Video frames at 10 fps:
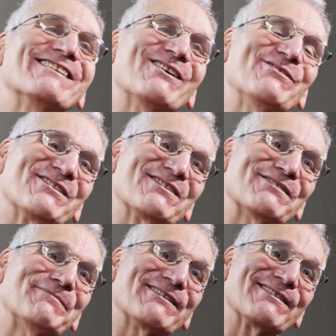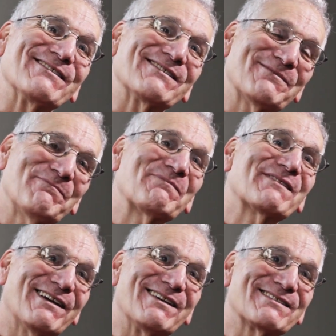it over to the modelers.
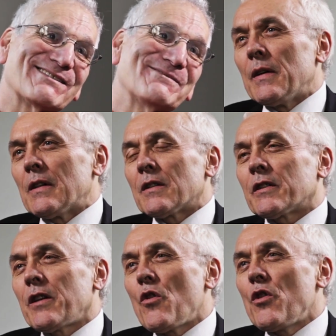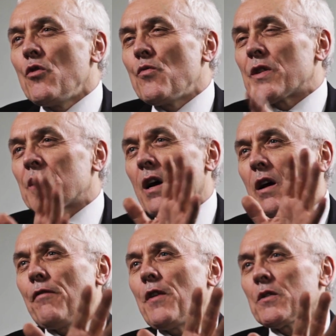Yes. So you were
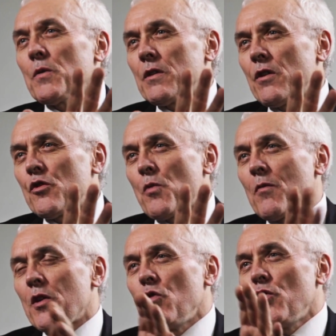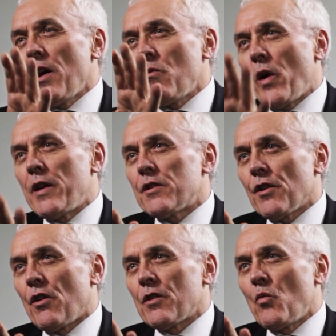suddenly faced with this huge problem. You then went
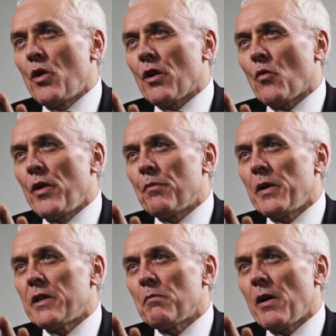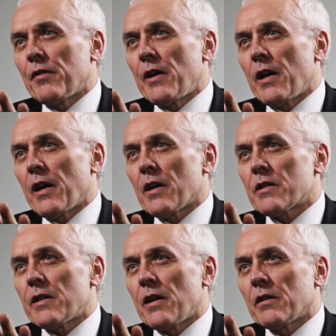on and worked with Peter Beverley and
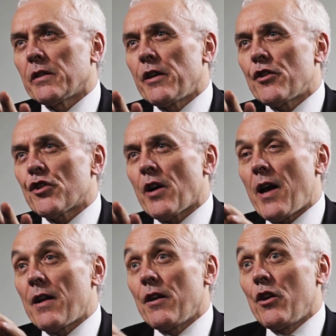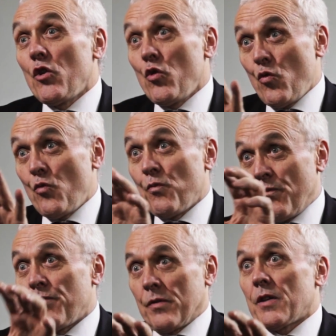Gus Dalgleish, and you
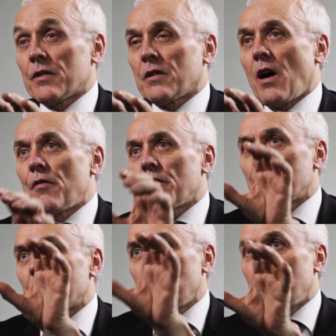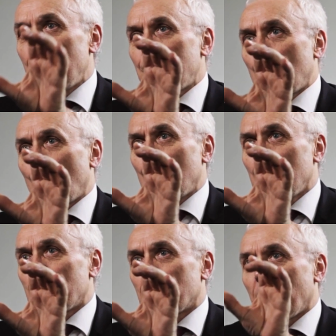discovered the CD4
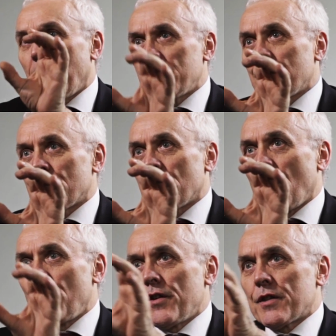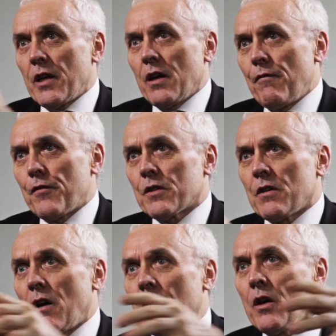antigen on the T
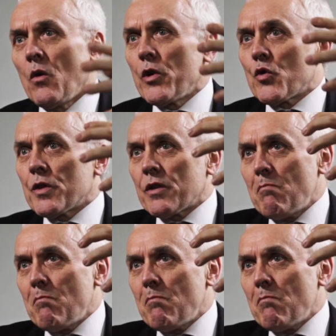lymphocyte, which was the